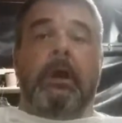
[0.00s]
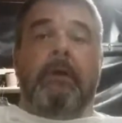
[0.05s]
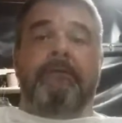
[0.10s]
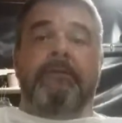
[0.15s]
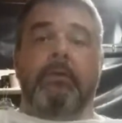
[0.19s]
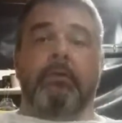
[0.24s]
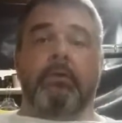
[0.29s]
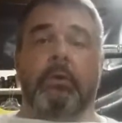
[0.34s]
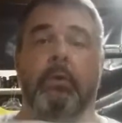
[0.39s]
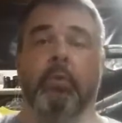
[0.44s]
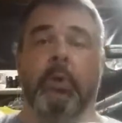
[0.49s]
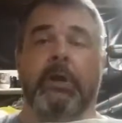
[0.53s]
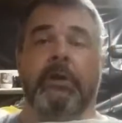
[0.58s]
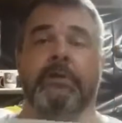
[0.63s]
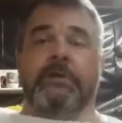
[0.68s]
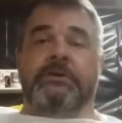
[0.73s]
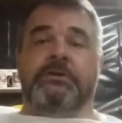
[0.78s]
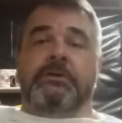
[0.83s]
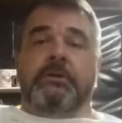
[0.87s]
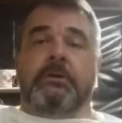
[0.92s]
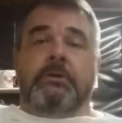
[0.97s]
If you were to wear
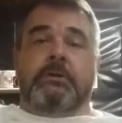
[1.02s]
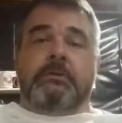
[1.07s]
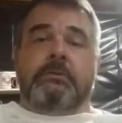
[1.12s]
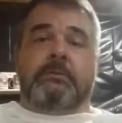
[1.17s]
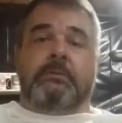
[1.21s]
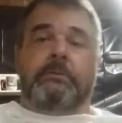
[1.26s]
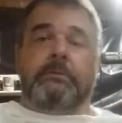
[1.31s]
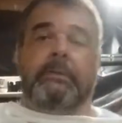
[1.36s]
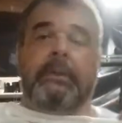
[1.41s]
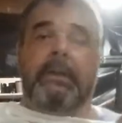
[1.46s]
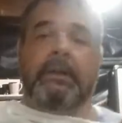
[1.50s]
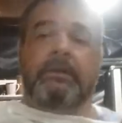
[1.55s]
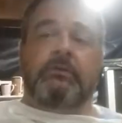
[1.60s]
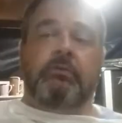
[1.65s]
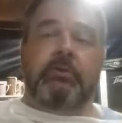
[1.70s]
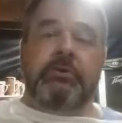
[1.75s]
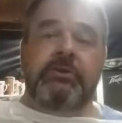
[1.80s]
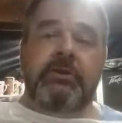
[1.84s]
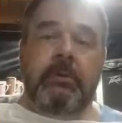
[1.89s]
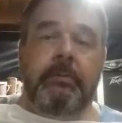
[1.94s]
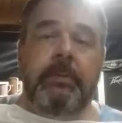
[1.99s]
this shirt, that's
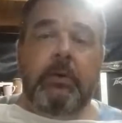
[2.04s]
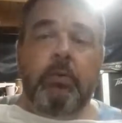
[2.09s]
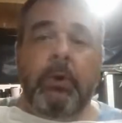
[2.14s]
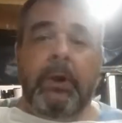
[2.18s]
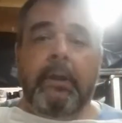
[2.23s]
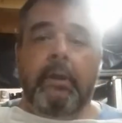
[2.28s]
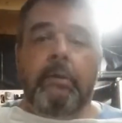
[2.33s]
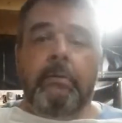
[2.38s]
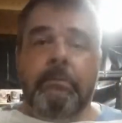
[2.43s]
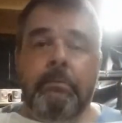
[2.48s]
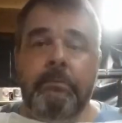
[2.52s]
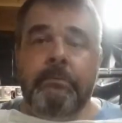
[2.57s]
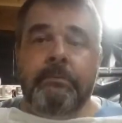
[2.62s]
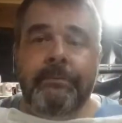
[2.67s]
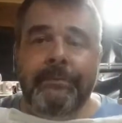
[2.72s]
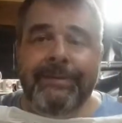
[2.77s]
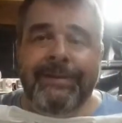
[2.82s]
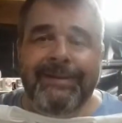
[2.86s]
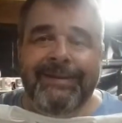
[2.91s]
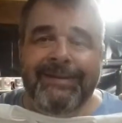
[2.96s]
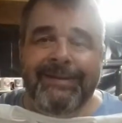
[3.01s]
what you'd be wearing.
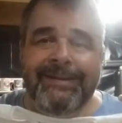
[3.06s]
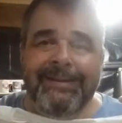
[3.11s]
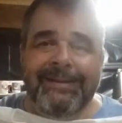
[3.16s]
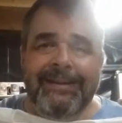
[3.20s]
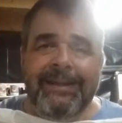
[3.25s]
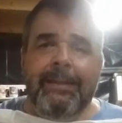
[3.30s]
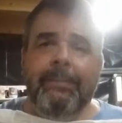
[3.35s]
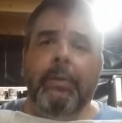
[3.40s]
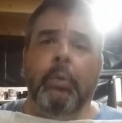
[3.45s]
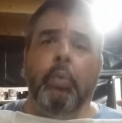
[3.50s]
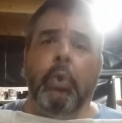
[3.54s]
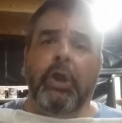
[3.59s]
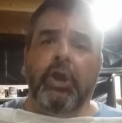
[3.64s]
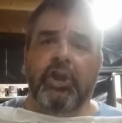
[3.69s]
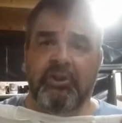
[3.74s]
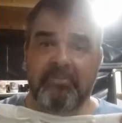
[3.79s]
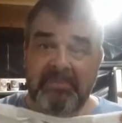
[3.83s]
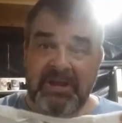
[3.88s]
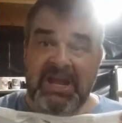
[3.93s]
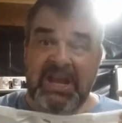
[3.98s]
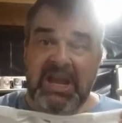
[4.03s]
You'd be
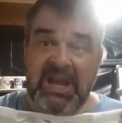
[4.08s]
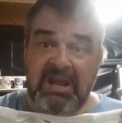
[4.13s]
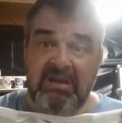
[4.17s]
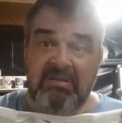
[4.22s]
wearing me.